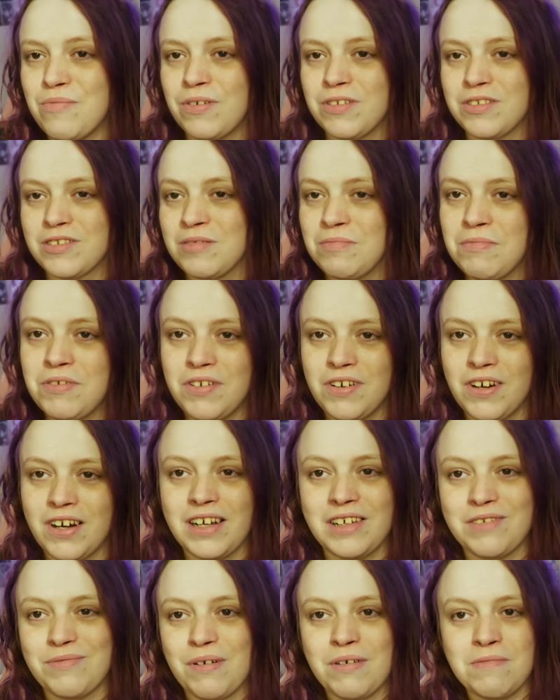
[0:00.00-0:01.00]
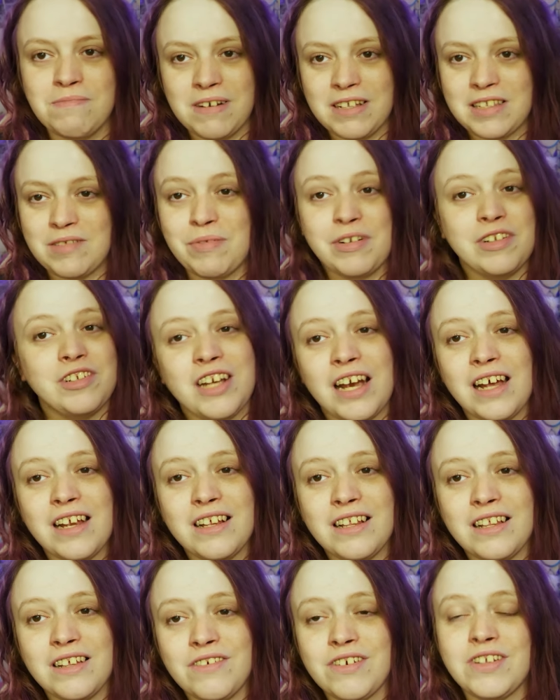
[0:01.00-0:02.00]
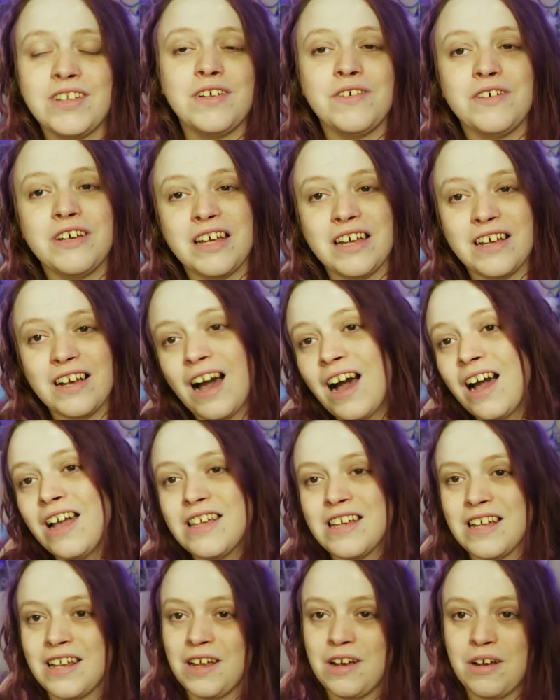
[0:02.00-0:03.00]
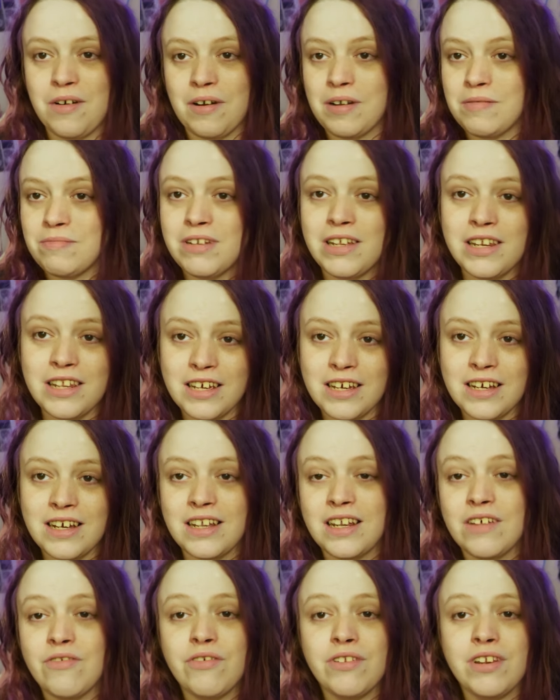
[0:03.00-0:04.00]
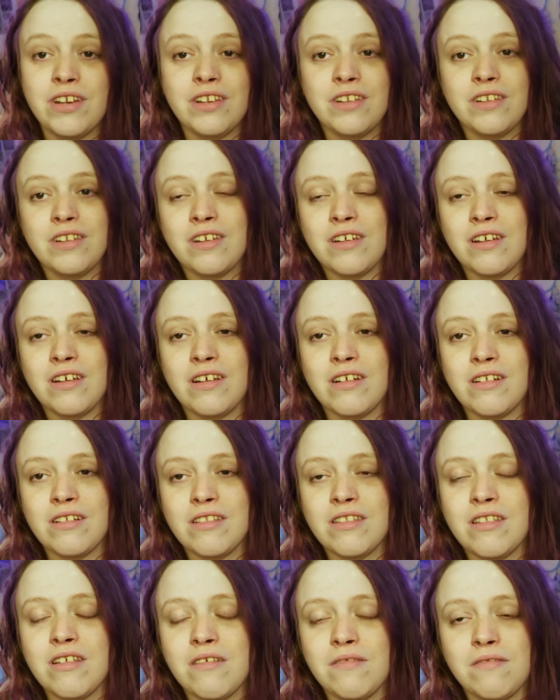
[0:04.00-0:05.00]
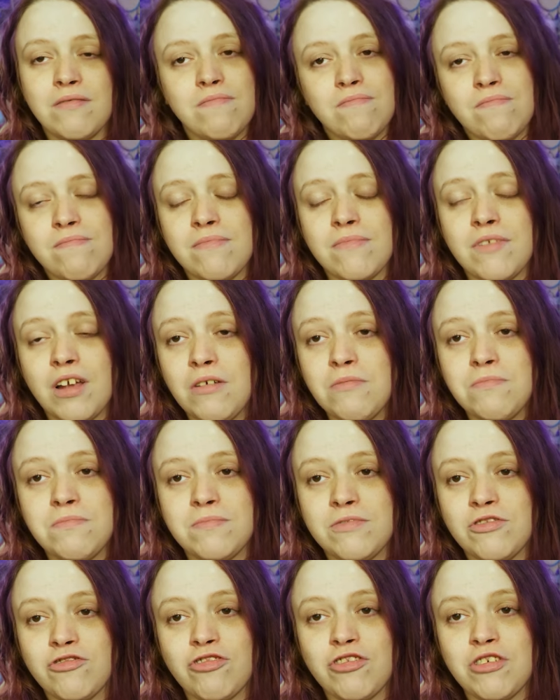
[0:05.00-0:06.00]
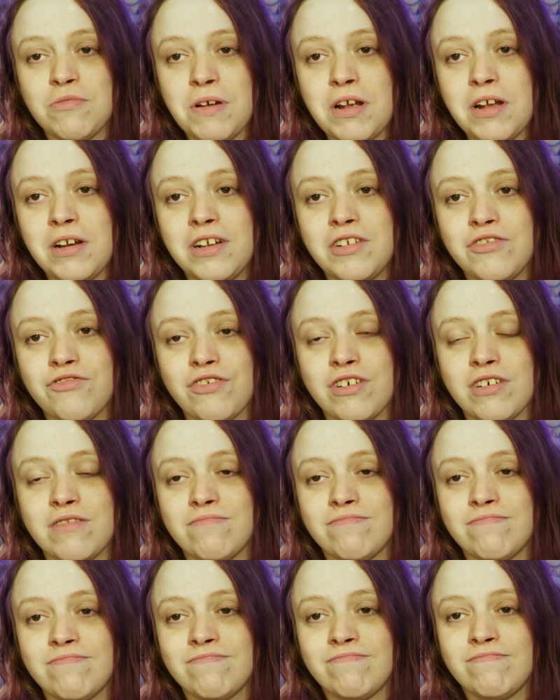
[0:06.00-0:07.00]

what's up you guys? Welcome back to my channel. If you're new here, hi, hello, I'm Lydia, and if you didn't... Nope, screwed up my own intro.